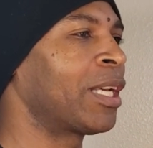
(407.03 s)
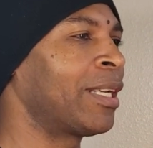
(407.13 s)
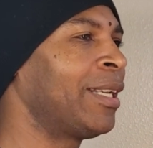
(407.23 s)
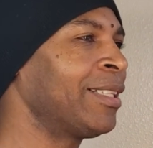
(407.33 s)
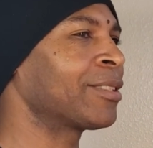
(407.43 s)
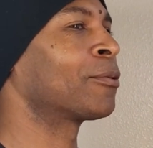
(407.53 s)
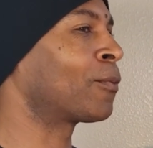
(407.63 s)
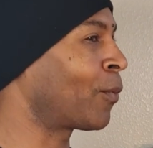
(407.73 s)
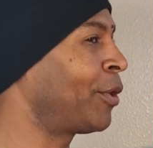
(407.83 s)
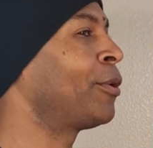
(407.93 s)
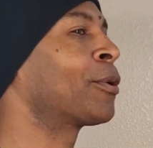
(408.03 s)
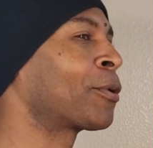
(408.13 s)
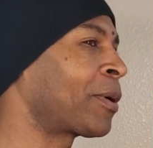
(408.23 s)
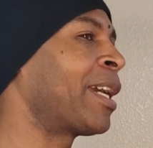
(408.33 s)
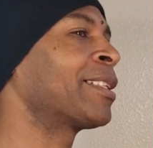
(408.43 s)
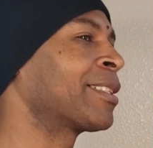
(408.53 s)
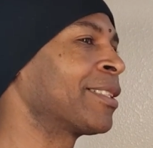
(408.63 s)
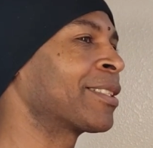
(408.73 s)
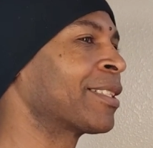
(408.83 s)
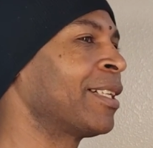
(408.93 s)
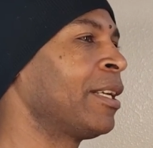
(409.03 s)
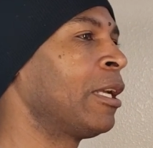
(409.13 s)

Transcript: that it's a real crisis